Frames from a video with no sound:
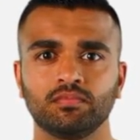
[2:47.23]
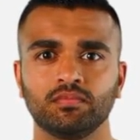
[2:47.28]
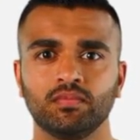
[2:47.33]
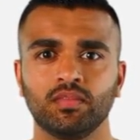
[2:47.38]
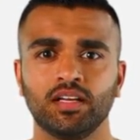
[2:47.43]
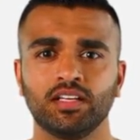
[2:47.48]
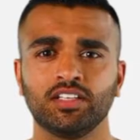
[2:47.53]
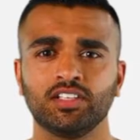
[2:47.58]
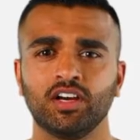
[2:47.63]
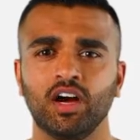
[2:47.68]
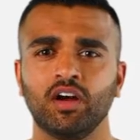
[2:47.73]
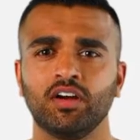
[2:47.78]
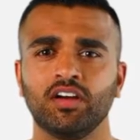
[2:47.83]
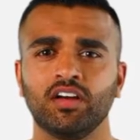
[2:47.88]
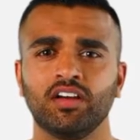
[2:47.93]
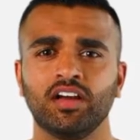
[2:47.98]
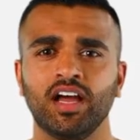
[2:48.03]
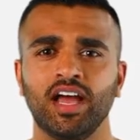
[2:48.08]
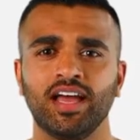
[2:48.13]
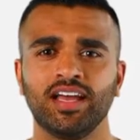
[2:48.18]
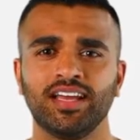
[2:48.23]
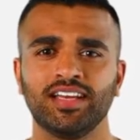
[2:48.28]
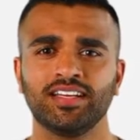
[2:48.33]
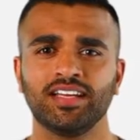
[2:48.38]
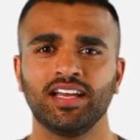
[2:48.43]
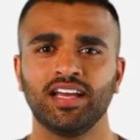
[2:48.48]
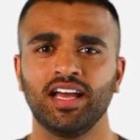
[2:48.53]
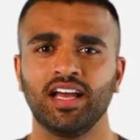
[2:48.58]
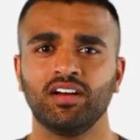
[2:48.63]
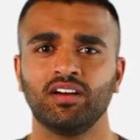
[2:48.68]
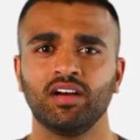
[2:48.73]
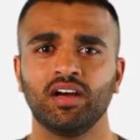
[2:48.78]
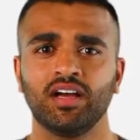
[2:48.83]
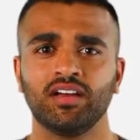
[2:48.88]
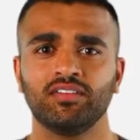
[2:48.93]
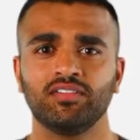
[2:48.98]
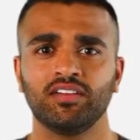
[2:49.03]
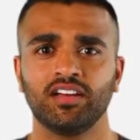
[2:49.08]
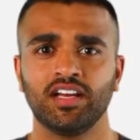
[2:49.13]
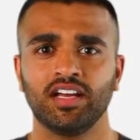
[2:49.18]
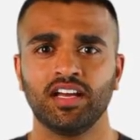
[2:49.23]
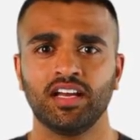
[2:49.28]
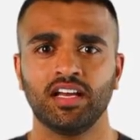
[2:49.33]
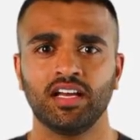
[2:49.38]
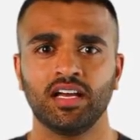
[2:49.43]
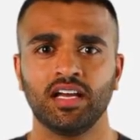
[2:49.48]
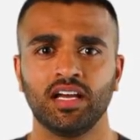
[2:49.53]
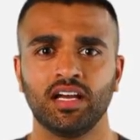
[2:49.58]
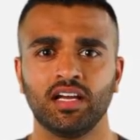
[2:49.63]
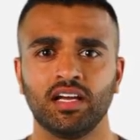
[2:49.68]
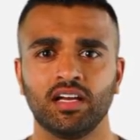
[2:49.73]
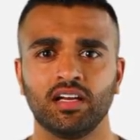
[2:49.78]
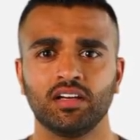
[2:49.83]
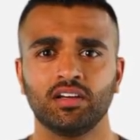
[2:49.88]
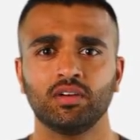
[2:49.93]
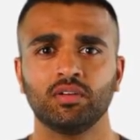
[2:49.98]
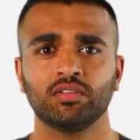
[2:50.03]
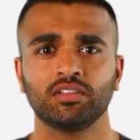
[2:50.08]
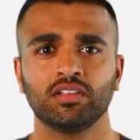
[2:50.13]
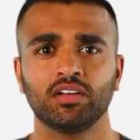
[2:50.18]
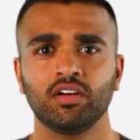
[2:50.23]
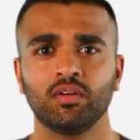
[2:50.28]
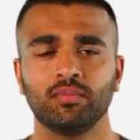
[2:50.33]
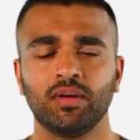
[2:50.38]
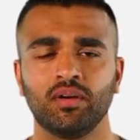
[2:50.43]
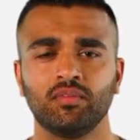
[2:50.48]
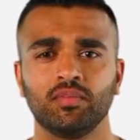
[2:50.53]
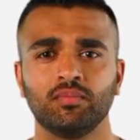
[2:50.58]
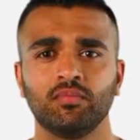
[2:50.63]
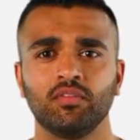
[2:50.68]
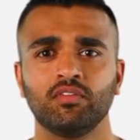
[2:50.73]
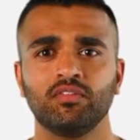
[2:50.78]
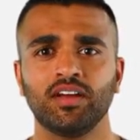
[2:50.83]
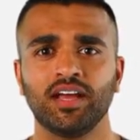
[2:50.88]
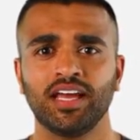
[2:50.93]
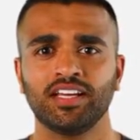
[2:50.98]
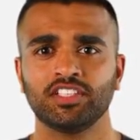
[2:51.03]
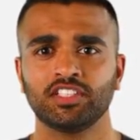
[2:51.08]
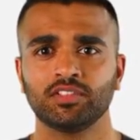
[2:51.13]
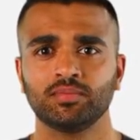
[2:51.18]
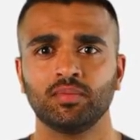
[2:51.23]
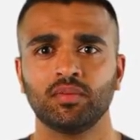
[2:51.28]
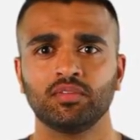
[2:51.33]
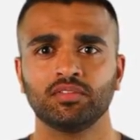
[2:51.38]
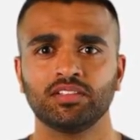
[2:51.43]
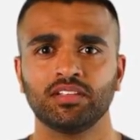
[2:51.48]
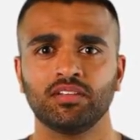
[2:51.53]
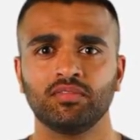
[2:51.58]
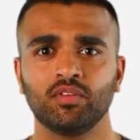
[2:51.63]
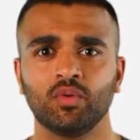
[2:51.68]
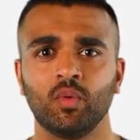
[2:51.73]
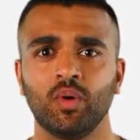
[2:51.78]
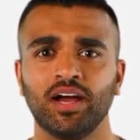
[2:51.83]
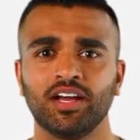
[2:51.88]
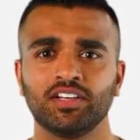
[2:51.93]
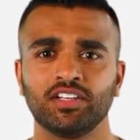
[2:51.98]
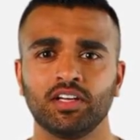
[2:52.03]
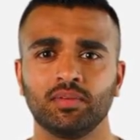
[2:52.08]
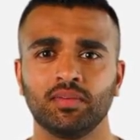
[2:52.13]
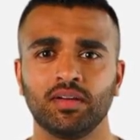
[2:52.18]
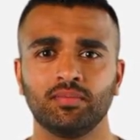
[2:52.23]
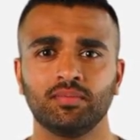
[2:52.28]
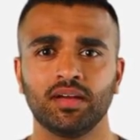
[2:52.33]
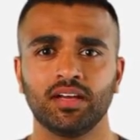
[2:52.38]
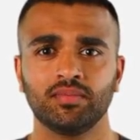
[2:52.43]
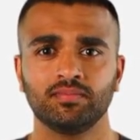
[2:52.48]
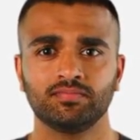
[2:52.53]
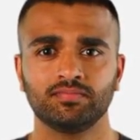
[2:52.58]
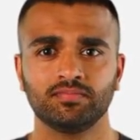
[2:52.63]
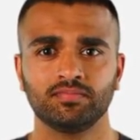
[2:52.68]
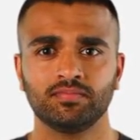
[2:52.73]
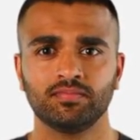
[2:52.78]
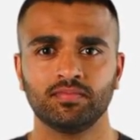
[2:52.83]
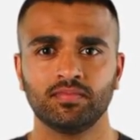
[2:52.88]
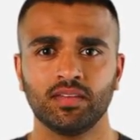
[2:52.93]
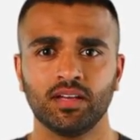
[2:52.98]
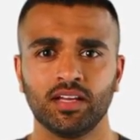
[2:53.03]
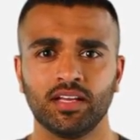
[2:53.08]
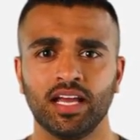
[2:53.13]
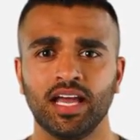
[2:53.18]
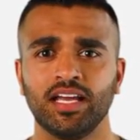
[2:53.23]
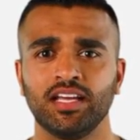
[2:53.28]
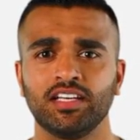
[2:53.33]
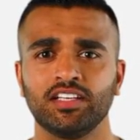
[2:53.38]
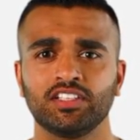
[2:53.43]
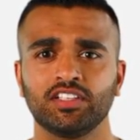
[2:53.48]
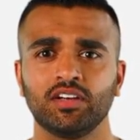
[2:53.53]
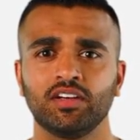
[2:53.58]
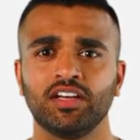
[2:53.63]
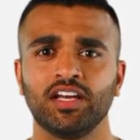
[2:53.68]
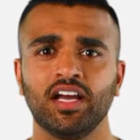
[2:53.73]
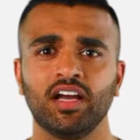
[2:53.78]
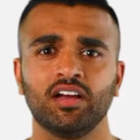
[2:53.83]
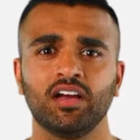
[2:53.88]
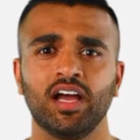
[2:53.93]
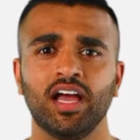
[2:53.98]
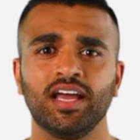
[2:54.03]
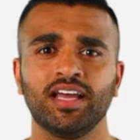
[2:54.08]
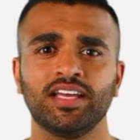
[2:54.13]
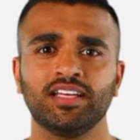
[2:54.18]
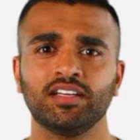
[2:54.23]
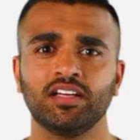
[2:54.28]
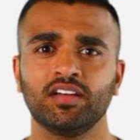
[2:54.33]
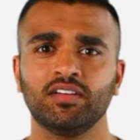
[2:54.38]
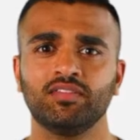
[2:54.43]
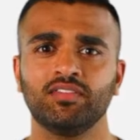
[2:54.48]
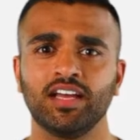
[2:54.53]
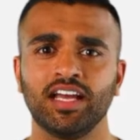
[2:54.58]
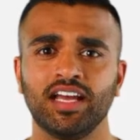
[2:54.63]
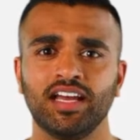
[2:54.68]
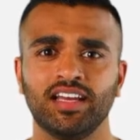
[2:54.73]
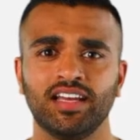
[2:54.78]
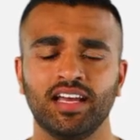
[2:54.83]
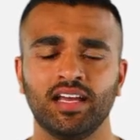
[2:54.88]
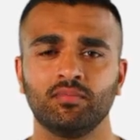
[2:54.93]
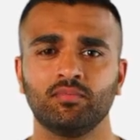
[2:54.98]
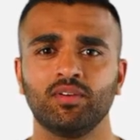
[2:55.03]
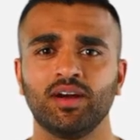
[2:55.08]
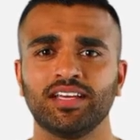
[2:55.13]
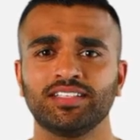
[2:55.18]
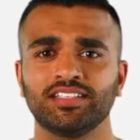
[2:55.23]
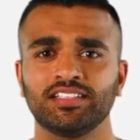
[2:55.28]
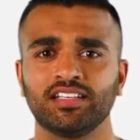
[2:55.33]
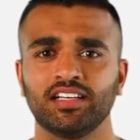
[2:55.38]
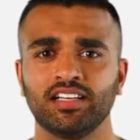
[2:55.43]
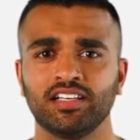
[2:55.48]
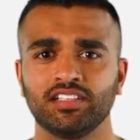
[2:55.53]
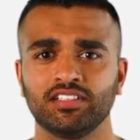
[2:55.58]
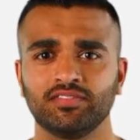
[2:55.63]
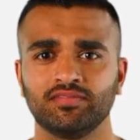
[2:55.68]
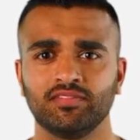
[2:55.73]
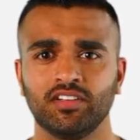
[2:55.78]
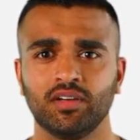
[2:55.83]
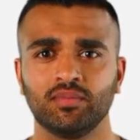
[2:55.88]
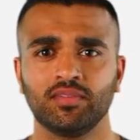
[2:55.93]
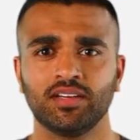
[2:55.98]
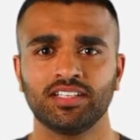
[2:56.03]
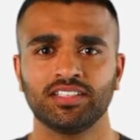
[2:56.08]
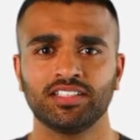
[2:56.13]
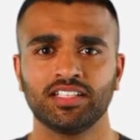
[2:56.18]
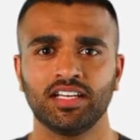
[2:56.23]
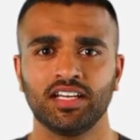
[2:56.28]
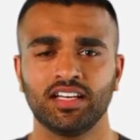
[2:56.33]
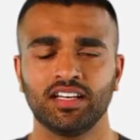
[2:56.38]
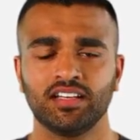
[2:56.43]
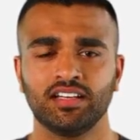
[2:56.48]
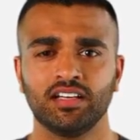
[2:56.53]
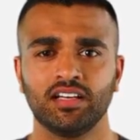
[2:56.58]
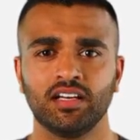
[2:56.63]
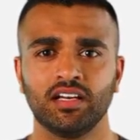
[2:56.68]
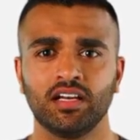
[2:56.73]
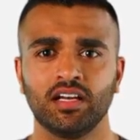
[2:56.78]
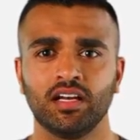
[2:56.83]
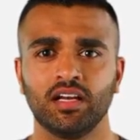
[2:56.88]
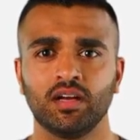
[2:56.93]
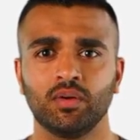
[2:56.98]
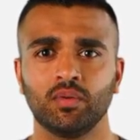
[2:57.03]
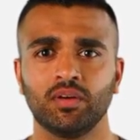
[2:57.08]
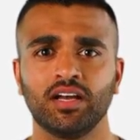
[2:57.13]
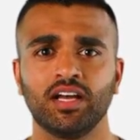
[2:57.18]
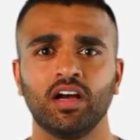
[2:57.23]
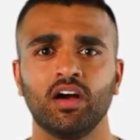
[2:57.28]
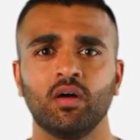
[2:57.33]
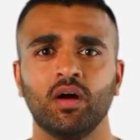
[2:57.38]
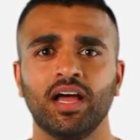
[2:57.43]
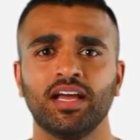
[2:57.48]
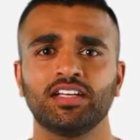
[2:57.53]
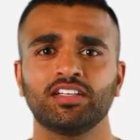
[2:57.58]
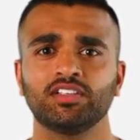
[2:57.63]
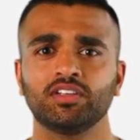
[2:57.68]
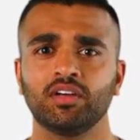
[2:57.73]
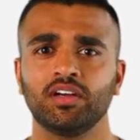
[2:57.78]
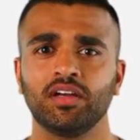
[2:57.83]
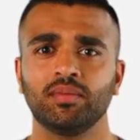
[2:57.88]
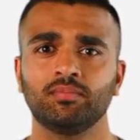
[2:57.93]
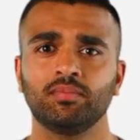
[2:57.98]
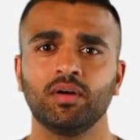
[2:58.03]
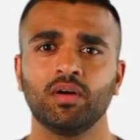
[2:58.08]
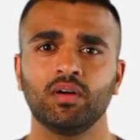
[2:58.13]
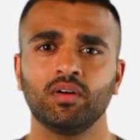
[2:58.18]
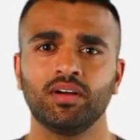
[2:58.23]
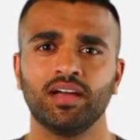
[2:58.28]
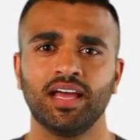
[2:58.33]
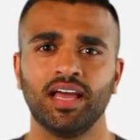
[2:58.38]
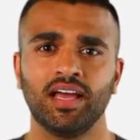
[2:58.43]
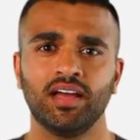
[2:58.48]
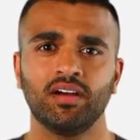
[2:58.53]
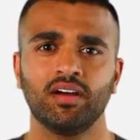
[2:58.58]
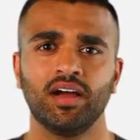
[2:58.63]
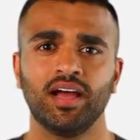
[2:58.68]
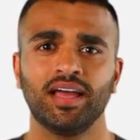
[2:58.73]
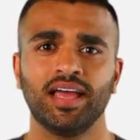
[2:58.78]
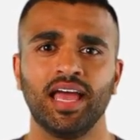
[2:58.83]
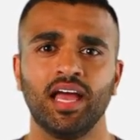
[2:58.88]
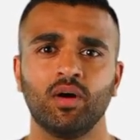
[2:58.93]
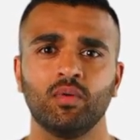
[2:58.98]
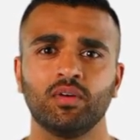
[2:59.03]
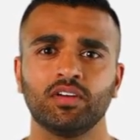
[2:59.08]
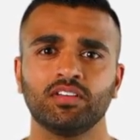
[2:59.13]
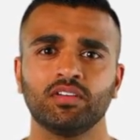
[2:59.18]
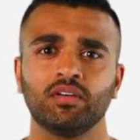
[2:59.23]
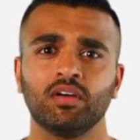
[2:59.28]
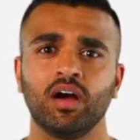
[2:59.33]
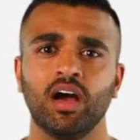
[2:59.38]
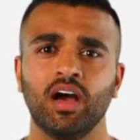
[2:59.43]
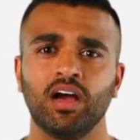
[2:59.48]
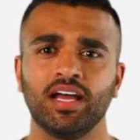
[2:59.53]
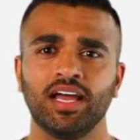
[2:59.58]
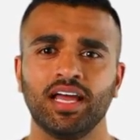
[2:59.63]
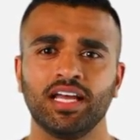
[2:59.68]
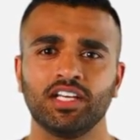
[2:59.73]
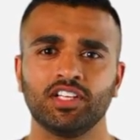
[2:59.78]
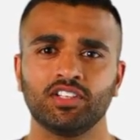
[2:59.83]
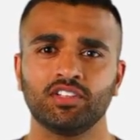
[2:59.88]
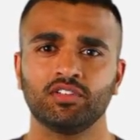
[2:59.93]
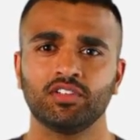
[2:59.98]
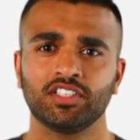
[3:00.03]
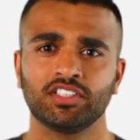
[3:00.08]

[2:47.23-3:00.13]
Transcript: Install the airline into the airline fitting. Do so by removing and disposing of the white shipping pin. Then insert the airline into the fitting and press until it is firmly seated. With the airline inserted, pull the airline outward to lock and ensure a